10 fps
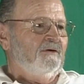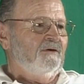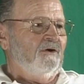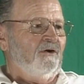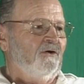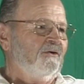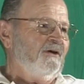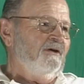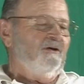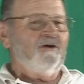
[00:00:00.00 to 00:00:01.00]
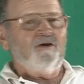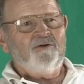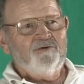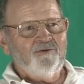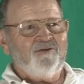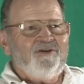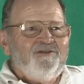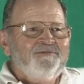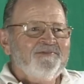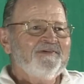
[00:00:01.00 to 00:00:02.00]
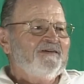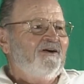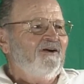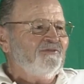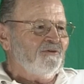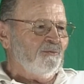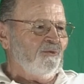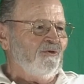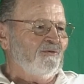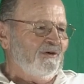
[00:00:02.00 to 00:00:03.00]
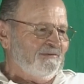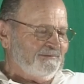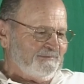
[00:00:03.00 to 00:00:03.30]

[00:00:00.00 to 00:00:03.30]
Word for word: Oh, okay. Ah, okay. Hawthorne Boulevard.